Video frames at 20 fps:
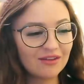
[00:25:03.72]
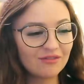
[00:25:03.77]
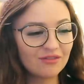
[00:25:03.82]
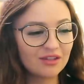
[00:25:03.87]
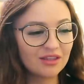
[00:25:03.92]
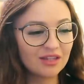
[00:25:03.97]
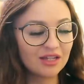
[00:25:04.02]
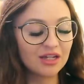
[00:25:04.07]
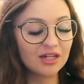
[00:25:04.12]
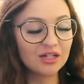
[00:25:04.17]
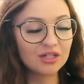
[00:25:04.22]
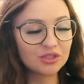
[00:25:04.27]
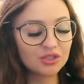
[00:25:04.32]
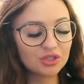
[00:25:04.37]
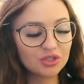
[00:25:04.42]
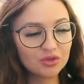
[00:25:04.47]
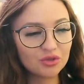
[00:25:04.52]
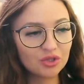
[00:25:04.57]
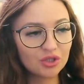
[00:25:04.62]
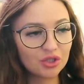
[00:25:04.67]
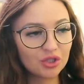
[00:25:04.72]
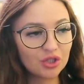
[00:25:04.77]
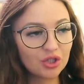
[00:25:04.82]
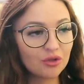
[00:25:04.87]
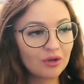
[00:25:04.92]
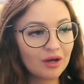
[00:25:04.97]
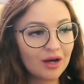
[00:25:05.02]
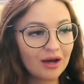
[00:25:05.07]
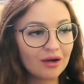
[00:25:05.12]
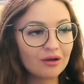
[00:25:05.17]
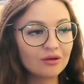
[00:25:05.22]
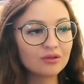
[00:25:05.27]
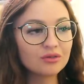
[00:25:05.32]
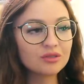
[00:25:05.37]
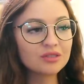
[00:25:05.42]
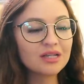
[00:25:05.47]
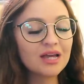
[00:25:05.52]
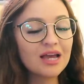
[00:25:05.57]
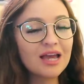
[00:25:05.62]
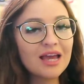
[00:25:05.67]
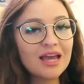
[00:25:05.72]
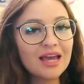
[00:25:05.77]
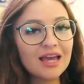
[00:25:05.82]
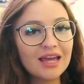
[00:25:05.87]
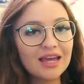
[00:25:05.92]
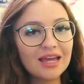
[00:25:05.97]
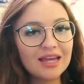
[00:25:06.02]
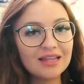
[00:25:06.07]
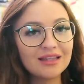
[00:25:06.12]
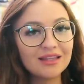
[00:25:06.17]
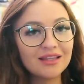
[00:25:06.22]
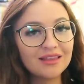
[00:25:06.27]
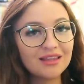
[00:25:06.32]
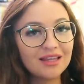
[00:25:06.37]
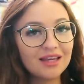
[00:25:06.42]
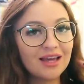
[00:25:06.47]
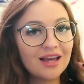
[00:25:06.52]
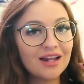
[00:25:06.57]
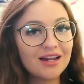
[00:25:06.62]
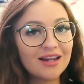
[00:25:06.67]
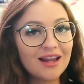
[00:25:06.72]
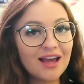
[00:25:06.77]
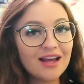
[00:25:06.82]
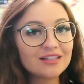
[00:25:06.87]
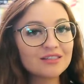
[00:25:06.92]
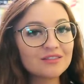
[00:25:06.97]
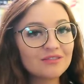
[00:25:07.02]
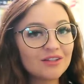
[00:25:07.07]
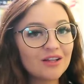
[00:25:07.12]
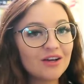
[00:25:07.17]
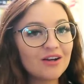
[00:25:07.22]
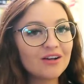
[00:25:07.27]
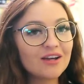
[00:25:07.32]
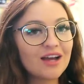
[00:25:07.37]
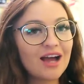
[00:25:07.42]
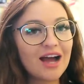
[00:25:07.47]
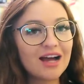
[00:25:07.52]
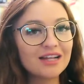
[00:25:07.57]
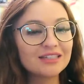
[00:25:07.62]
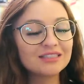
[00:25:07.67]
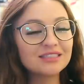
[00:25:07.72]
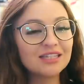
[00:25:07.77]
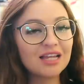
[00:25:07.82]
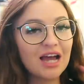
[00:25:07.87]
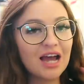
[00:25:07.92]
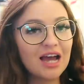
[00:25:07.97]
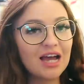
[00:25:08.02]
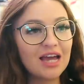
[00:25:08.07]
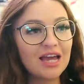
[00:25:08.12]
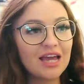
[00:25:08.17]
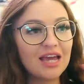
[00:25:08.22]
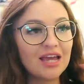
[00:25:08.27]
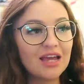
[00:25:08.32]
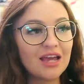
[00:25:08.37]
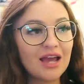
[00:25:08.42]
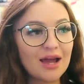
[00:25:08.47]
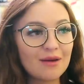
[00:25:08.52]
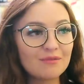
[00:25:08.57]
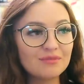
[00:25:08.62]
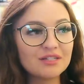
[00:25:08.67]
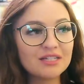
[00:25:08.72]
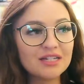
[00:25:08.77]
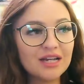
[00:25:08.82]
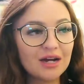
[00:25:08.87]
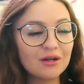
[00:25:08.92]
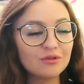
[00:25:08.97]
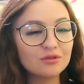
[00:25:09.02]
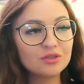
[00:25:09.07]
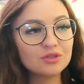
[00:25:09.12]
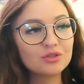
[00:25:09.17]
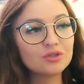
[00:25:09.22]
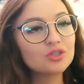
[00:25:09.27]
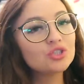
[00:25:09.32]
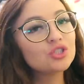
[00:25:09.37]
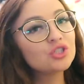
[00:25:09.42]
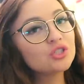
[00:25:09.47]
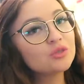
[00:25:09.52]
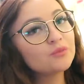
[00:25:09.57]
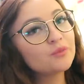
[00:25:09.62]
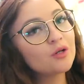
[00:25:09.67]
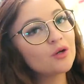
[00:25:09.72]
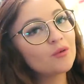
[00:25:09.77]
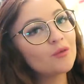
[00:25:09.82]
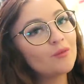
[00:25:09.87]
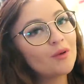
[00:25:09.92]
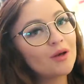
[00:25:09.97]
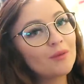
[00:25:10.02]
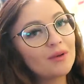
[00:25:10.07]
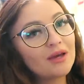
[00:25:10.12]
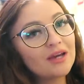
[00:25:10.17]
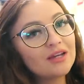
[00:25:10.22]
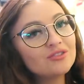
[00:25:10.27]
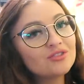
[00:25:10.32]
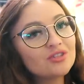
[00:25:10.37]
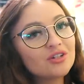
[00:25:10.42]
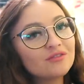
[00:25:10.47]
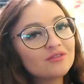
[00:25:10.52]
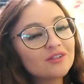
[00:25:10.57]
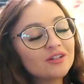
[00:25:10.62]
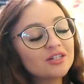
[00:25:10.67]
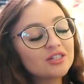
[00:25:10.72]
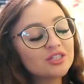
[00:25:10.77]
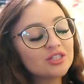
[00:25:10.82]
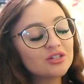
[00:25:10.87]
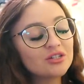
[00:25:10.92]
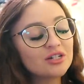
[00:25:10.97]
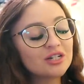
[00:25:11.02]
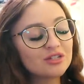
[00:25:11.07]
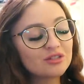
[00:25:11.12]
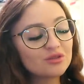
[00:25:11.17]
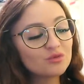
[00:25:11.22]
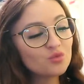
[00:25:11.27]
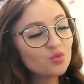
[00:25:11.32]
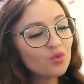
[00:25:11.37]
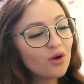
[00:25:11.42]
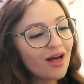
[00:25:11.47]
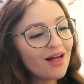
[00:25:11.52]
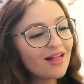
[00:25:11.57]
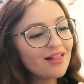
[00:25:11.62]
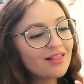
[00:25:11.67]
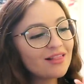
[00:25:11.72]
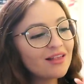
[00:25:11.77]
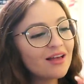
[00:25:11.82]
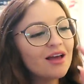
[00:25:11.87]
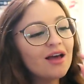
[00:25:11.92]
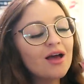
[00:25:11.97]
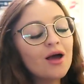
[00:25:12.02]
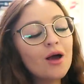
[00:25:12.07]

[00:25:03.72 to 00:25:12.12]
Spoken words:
everything to the new house in the next vlog, and a empty house tour should be up on my Patreon very soon as well.